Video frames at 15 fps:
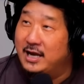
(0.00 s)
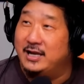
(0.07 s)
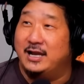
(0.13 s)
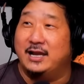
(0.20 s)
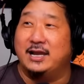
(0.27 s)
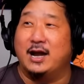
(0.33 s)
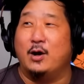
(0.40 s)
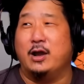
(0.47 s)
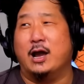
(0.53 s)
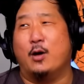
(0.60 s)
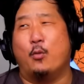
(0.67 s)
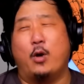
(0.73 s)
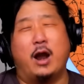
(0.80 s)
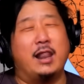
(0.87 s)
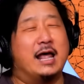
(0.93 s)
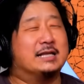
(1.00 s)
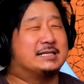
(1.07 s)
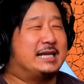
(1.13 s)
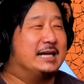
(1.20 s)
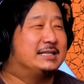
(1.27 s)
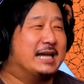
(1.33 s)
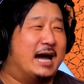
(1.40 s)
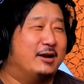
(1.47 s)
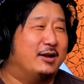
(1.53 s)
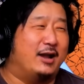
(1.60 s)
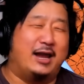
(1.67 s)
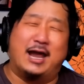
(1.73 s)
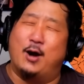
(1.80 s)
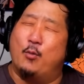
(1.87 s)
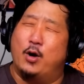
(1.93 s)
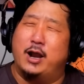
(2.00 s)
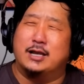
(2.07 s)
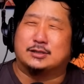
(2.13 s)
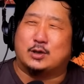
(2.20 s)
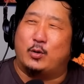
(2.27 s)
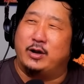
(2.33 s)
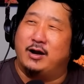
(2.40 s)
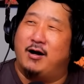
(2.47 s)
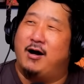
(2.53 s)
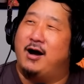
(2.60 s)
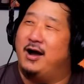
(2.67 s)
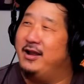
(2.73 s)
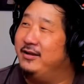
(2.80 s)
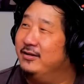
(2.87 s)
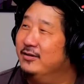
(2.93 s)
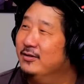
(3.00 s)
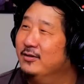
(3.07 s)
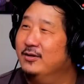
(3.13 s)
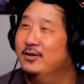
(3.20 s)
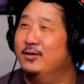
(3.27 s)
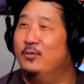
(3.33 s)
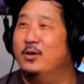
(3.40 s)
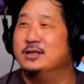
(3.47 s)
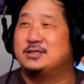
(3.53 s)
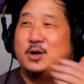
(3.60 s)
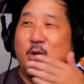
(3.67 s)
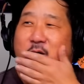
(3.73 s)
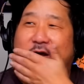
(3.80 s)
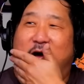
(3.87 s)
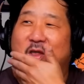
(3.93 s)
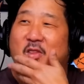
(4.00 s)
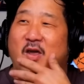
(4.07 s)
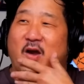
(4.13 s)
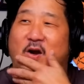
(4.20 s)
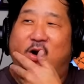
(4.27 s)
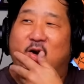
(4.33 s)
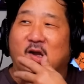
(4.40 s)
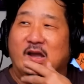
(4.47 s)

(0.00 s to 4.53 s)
Yeah. Let's get down to that. What is going on? What's going on there?